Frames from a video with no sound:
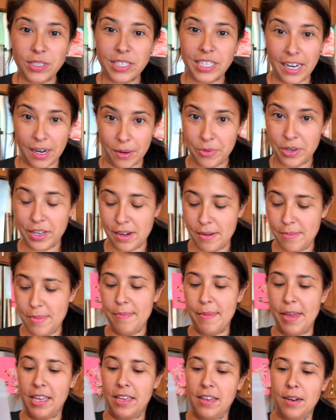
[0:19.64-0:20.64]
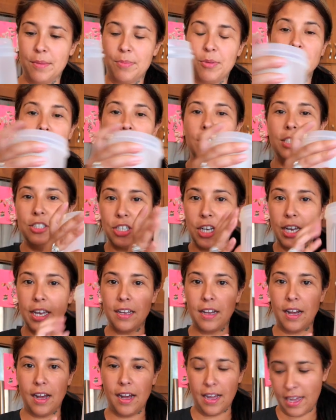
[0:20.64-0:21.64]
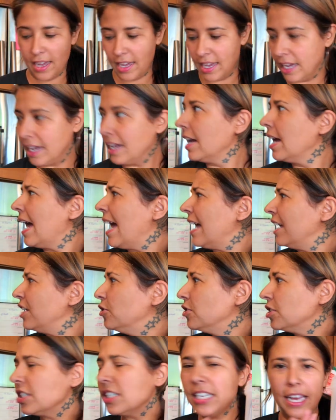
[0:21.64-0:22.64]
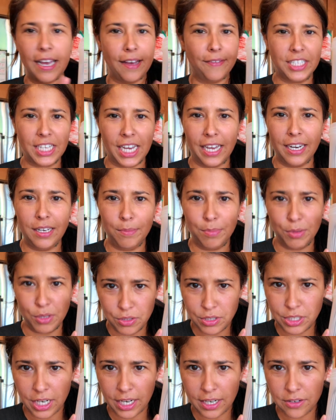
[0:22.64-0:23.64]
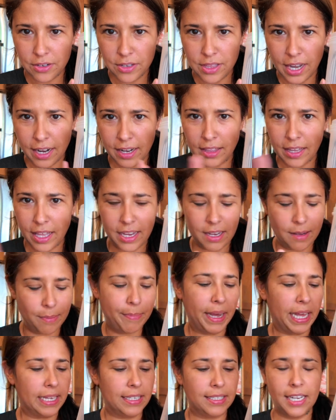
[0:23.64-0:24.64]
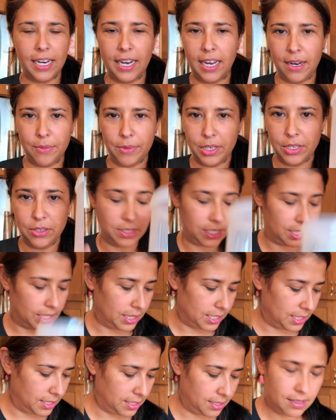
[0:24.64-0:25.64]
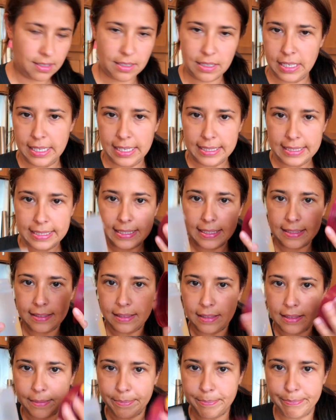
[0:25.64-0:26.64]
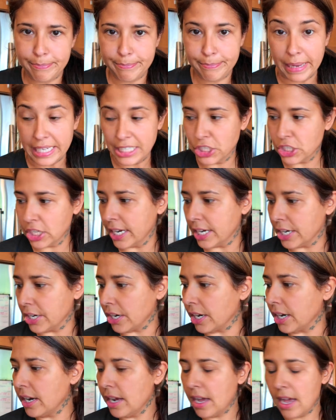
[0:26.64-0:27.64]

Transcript: today we're going to be making a protein shake. I usually have a tiny blue shaker that I like, but today we're using this big shaker.